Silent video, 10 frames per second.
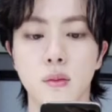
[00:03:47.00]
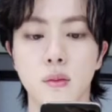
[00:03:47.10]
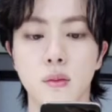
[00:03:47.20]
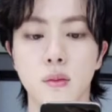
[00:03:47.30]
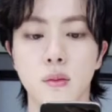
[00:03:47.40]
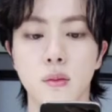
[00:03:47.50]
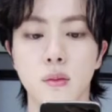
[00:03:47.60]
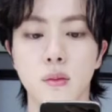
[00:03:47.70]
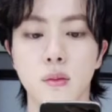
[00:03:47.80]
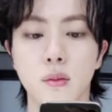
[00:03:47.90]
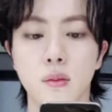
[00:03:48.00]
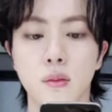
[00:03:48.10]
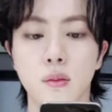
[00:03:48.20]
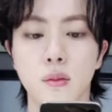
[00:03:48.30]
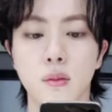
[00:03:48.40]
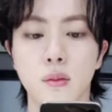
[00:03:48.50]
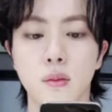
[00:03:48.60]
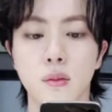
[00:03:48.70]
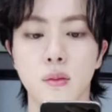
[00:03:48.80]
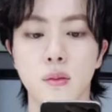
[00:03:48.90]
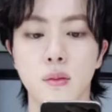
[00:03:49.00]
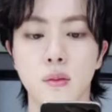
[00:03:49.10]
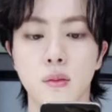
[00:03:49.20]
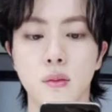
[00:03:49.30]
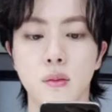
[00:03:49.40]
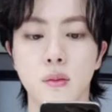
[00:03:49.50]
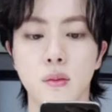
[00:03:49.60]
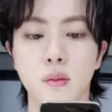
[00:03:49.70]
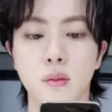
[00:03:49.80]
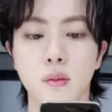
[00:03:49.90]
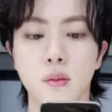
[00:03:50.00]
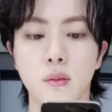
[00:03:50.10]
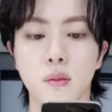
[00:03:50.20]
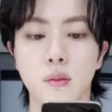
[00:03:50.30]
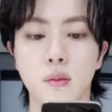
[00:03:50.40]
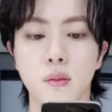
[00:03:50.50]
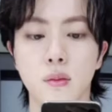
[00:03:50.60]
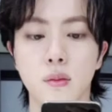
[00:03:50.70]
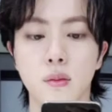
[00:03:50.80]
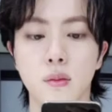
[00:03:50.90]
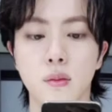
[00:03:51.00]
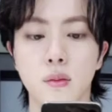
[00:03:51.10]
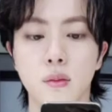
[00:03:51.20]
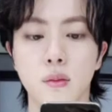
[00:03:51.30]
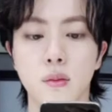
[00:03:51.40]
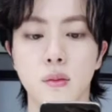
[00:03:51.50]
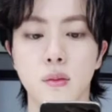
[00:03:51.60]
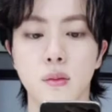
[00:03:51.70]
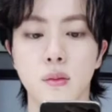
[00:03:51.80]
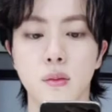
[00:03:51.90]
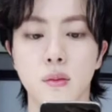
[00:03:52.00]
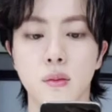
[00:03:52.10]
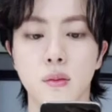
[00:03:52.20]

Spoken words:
No words are spoken by the person on screen.